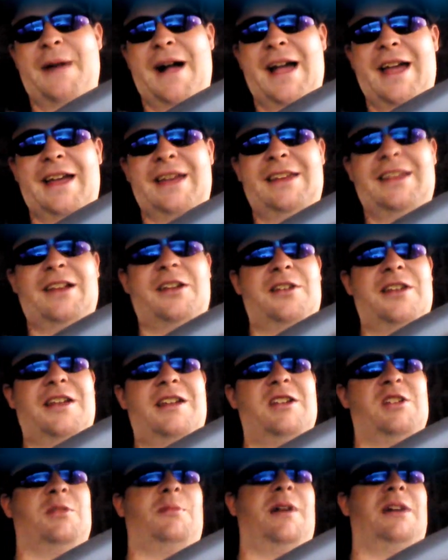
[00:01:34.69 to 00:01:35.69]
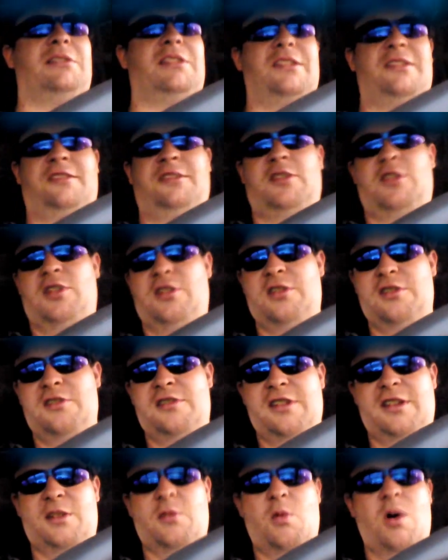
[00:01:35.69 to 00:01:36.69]
by it. You know, you hear about the
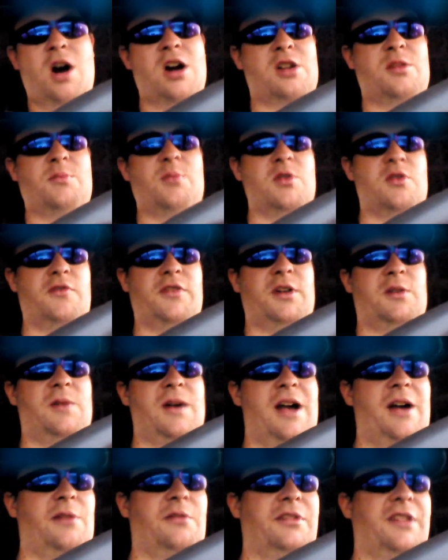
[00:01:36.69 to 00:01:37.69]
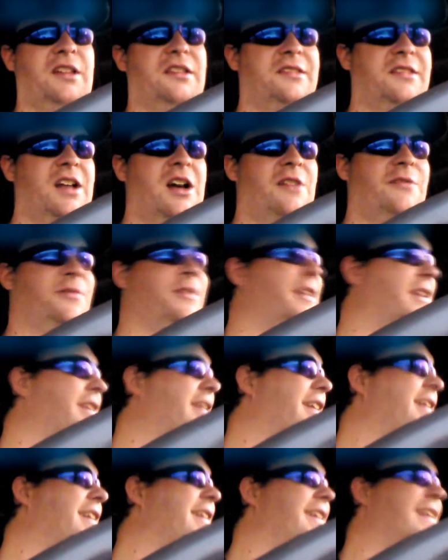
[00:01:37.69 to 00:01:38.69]
surge and the water moving around and stuff.
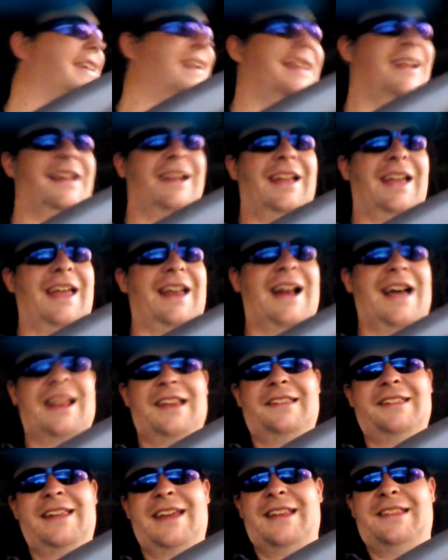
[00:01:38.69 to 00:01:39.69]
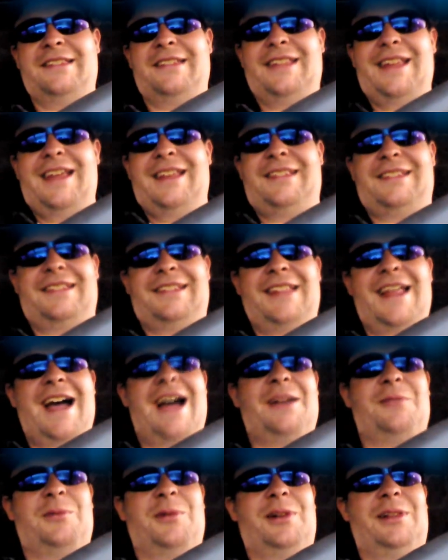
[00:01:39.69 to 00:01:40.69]
And honestly, it's
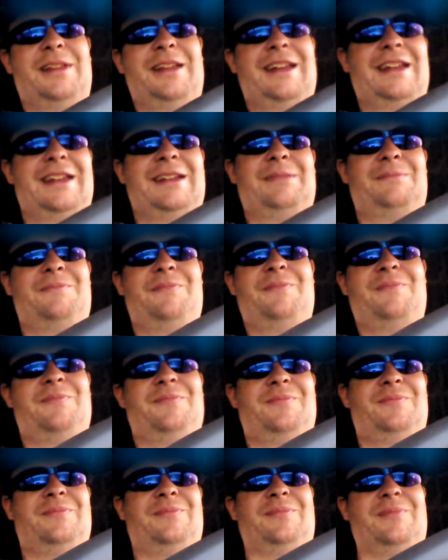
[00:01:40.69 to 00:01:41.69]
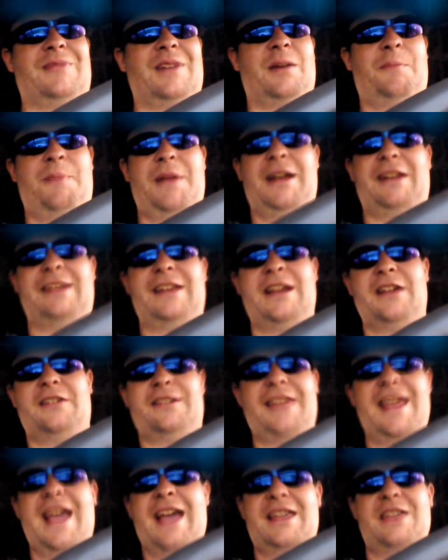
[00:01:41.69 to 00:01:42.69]
not really a big deal.
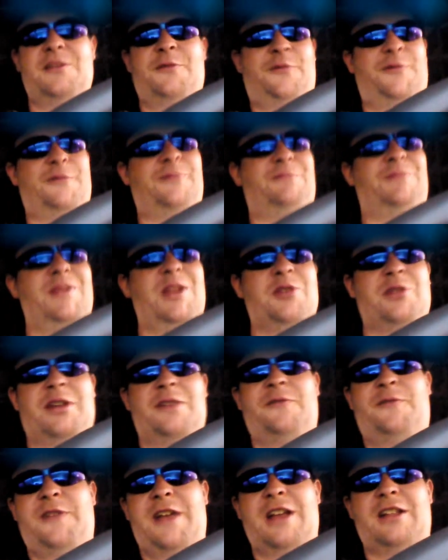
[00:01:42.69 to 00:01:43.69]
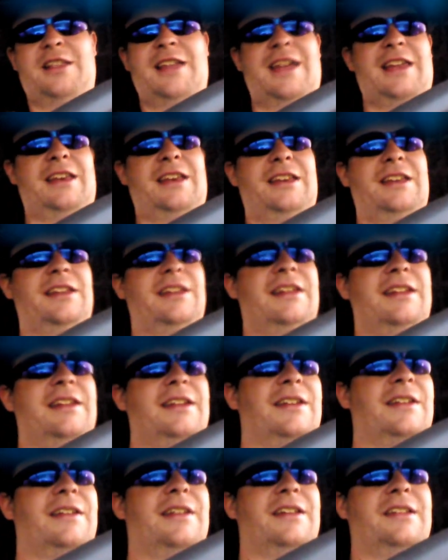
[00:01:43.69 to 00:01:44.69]
Yeah, you can feel it,
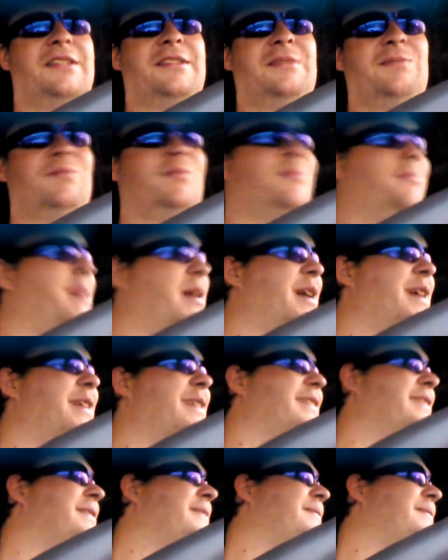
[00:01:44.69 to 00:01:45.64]
but